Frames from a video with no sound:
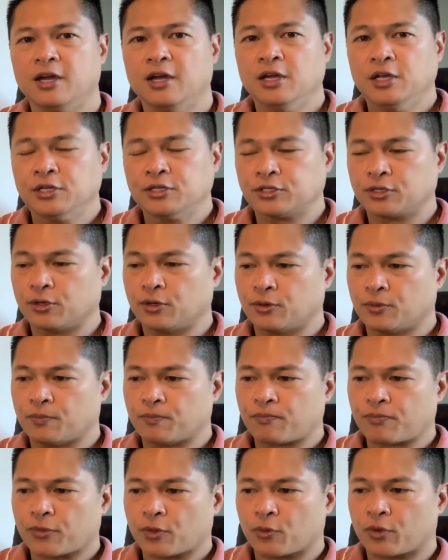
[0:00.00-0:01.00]
So
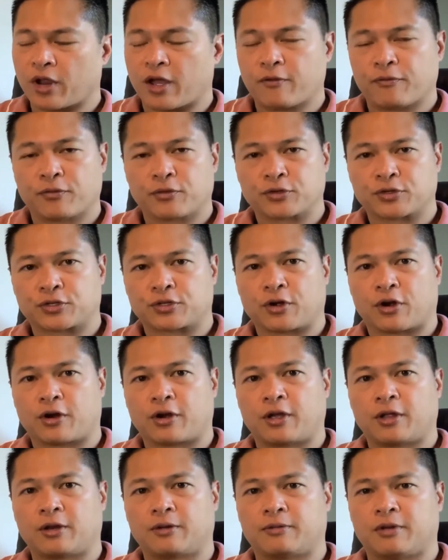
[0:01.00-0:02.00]
when I first
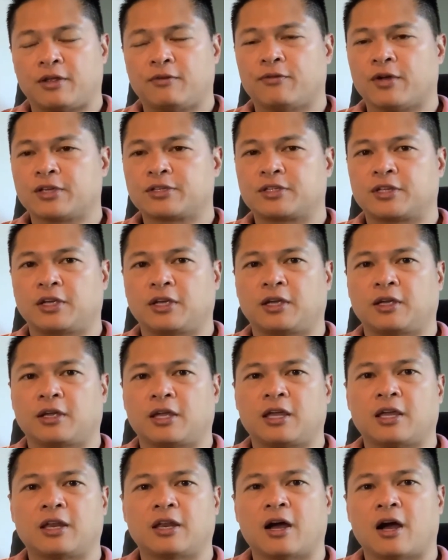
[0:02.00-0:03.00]
started investing
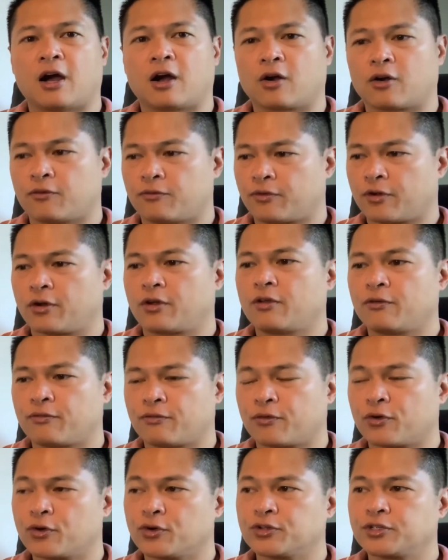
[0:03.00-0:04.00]
in our very
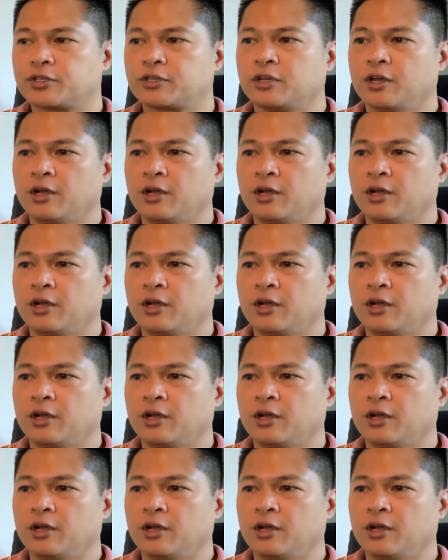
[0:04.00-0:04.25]
first